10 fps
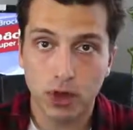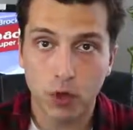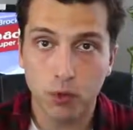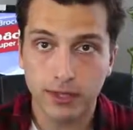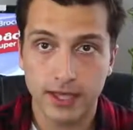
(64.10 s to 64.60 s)

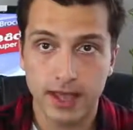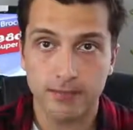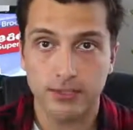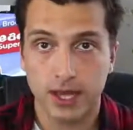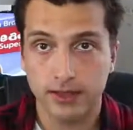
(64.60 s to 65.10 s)
go with
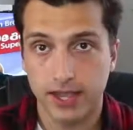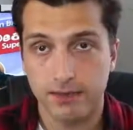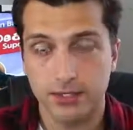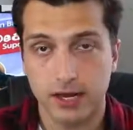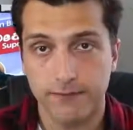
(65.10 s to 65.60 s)
Amazon, the
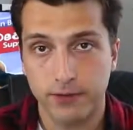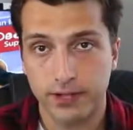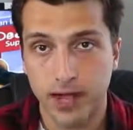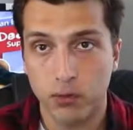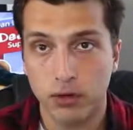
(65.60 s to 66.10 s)
Amazon
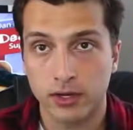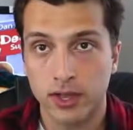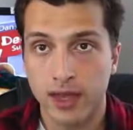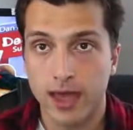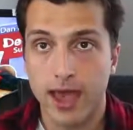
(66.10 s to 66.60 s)
Affiliate Network,
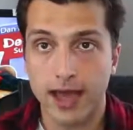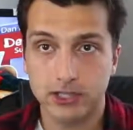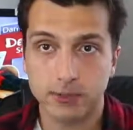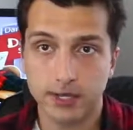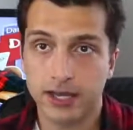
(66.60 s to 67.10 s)

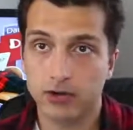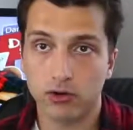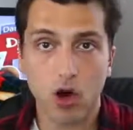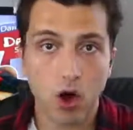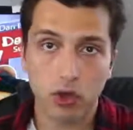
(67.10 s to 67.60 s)
as a
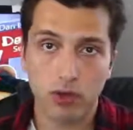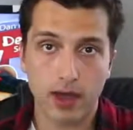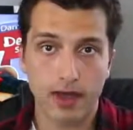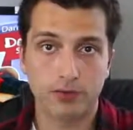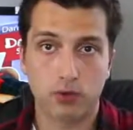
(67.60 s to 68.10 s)
beginner, all you
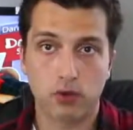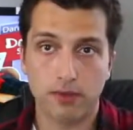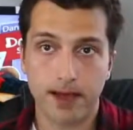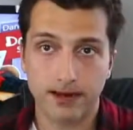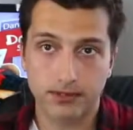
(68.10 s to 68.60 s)
have to worry
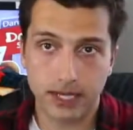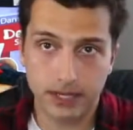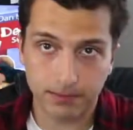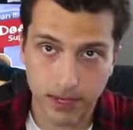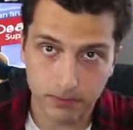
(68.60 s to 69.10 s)
about is
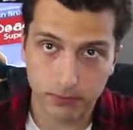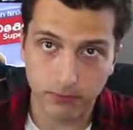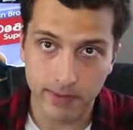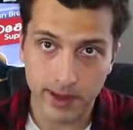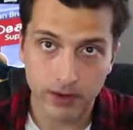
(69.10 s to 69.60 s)
getting people
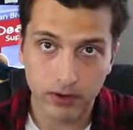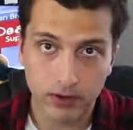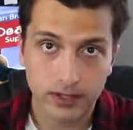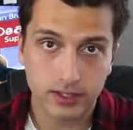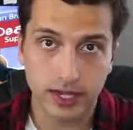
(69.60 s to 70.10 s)
from
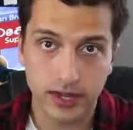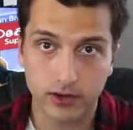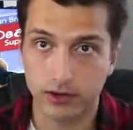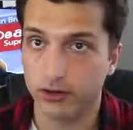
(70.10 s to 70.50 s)
here to here.